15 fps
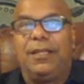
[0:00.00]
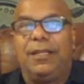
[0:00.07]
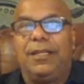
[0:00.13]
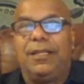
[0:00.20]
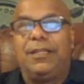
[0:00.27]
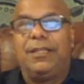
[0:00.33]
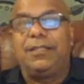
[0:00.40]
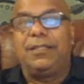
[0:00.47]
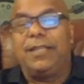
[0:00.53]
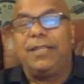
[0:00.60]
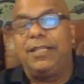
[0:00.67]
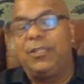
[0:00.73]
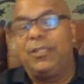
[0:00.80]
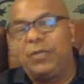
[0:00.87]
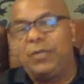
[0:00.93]
he said he
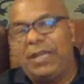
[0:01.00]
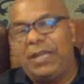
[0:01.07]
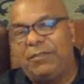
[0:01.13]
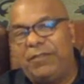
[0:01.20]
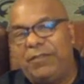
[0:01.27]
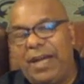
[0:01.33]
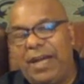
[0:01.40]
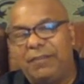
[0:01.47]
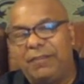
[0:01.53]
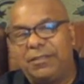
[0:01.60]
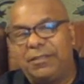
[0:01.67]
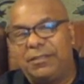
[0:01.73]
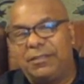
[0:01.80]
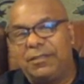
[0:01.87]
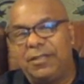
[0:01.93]
don't have the virus.
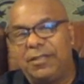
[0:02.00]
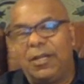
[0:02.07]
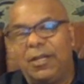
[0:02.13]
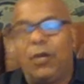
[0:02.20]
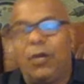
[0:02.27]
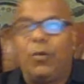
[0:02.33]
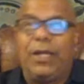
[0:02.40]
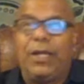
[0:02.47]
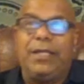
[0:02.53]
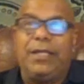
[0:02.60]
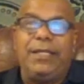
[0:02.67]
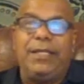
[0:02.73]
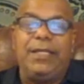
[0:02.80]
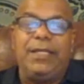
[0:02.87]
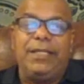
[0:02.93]
Well,
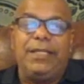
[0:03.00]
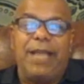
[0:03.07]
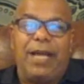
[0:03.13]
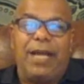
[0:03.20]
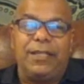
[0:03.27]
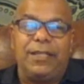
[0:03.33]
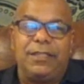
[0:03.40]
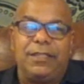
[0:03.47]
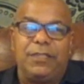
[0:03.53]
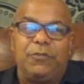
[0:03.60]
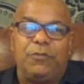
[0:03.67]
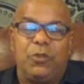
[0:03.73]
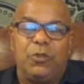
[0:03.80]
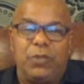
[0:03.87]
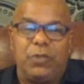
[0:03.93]
Ian Allen, if
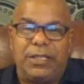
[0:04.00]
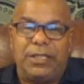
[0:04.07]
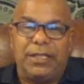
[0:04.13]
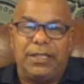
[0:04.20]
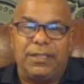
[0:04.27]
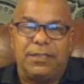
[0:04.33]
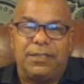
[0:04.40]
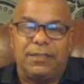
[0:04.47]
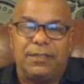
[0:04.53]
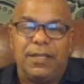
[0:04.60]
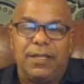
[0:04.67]
you're looking at this,